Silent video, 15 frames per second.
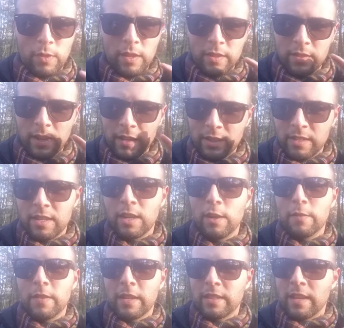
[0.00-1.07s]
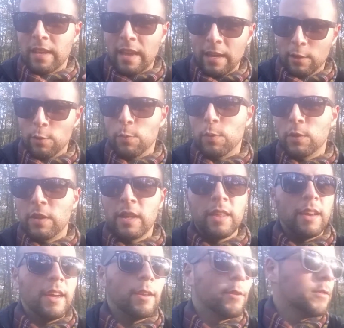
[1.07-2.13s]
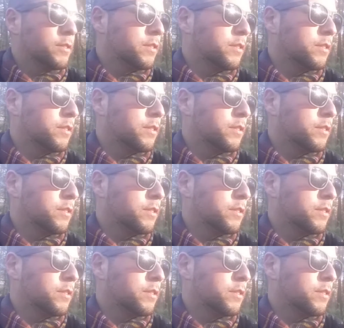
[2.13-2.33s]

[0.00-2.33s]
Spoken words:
to this idea of like the gay community, that kind